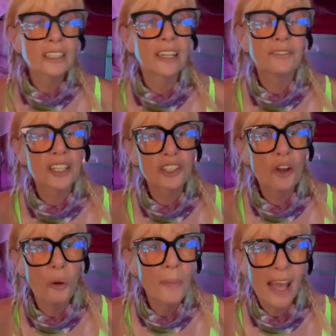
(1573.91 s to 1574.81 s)
live this
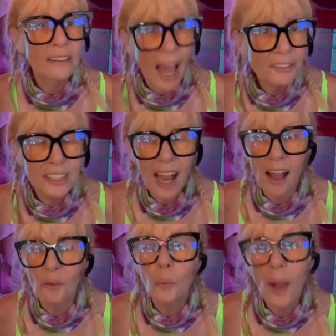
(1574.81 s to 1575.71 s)
nomad
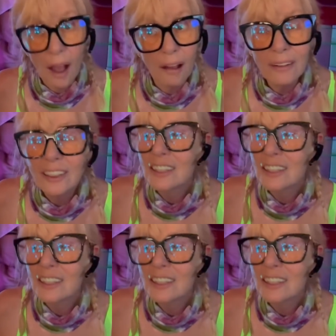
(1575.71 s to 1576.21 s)
lifestyle. Well,